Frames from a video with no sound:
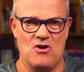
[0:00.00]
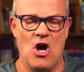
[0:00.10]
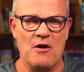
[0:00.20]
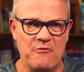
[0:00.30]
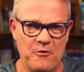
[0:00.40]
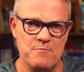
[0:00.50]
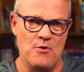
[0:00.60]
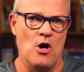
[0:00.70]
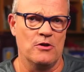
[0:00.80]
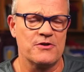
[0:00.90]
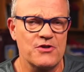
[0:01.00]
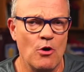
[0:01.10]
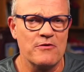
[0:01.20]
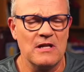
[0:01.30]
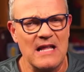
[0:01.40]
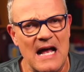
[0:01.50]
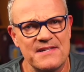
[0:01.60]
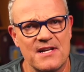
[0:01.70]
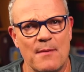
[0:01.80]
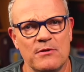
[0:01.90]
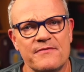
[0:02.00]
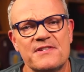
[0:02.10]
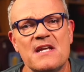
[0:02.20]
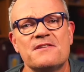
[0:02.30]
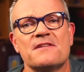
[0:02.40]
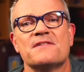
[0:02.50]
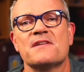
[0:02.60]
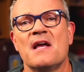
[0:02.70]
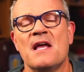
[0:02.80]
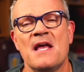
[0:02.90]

on footballers over the last couple of seasons.